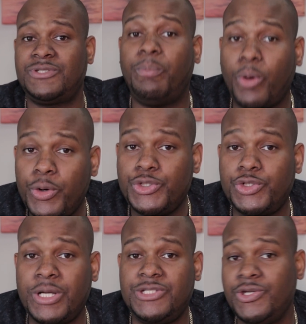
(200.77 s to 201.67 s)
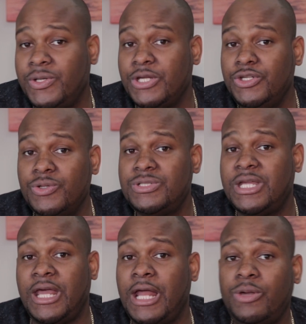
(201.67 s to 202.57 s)
For portraits, you can use
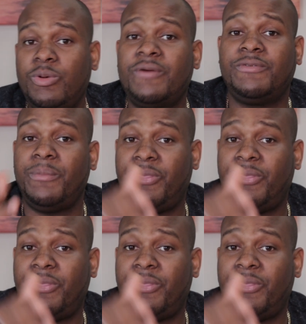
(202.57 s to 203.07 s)
it anywhere from